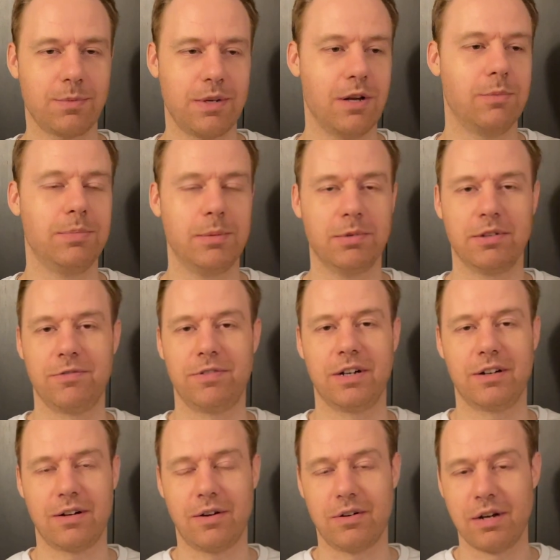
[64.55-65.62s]
We help people to
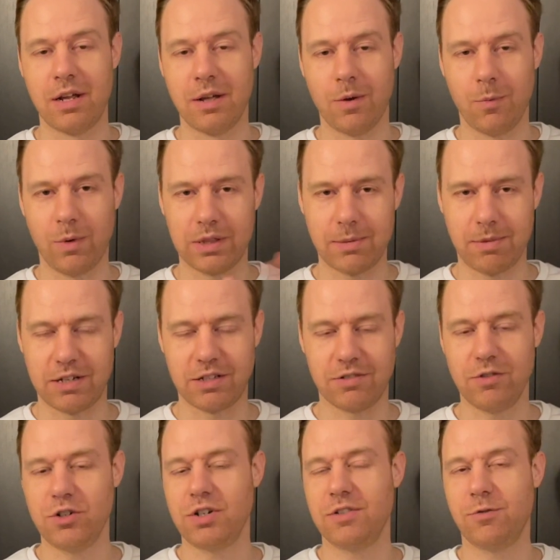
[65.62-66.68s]
figure out what the best
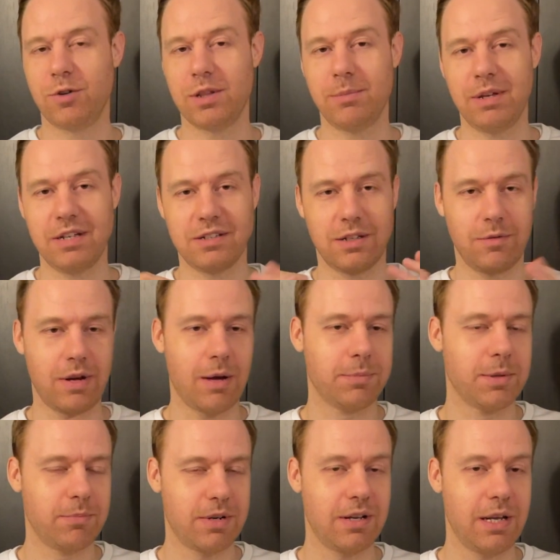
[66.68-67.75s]
solution for them is, and then we help
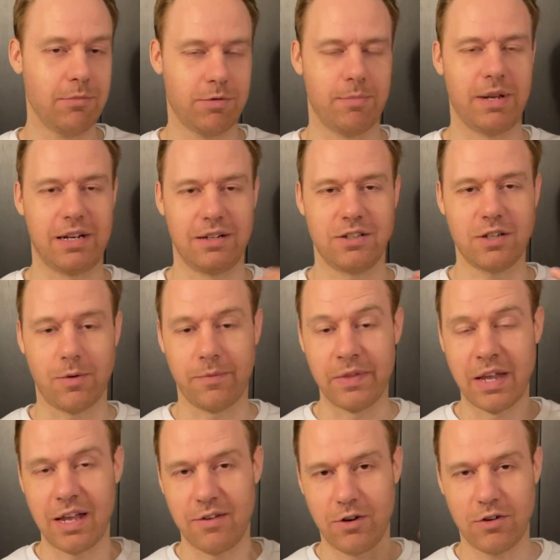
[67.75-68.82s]
them to implement it. So
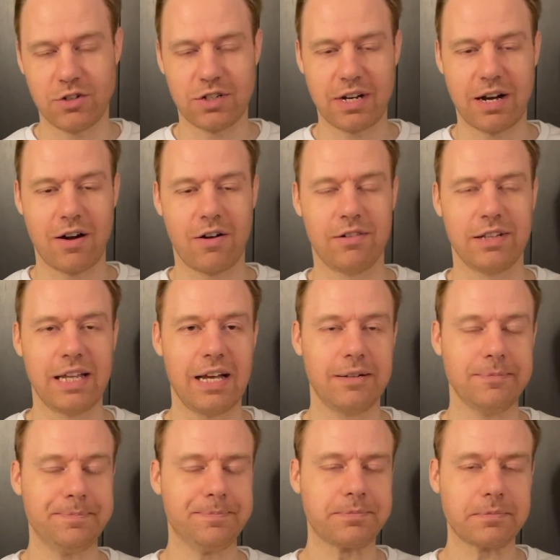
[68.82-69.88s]
if you're interested at all in
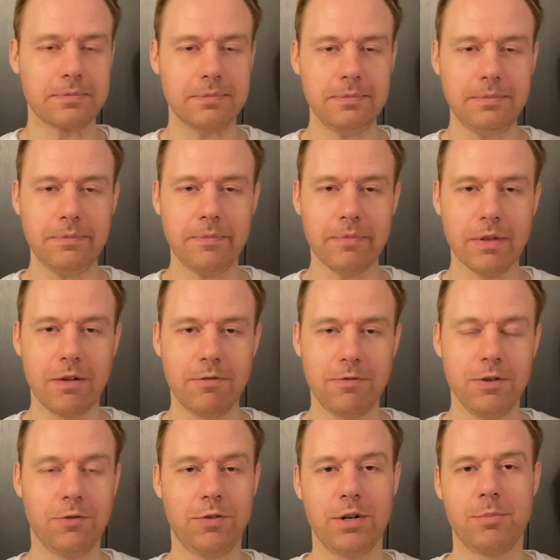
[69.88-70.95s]
that,
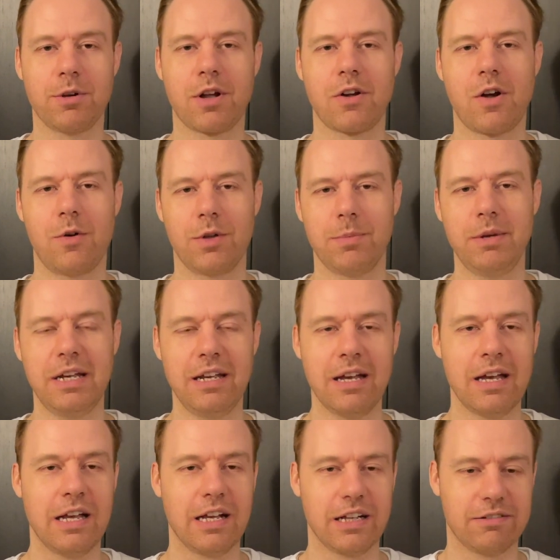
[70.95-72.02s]
feel free to book a call with me,
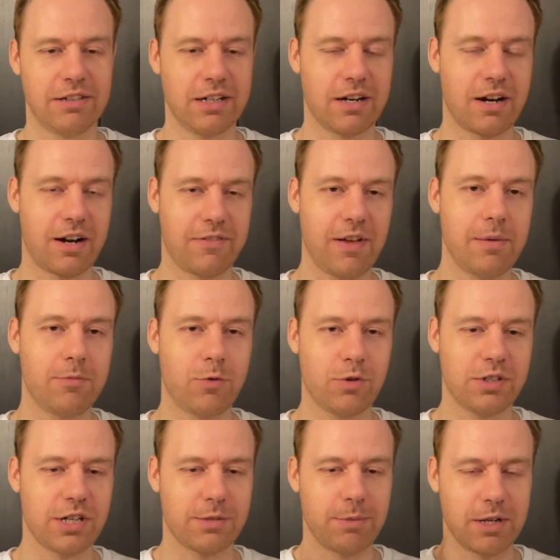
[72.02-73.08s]
clarity.fm
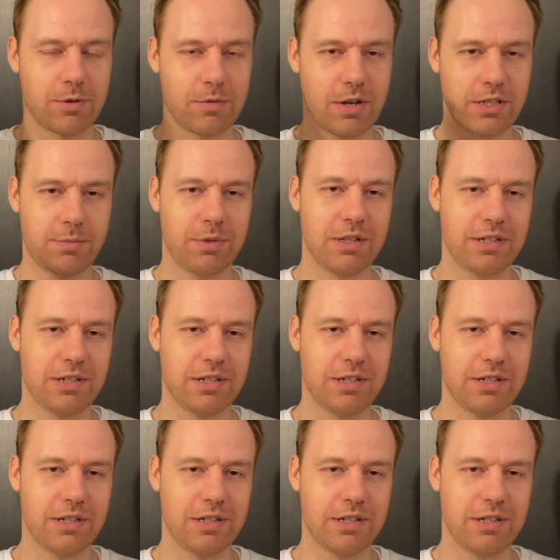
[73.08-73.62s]
forward slash Michael Rosmer.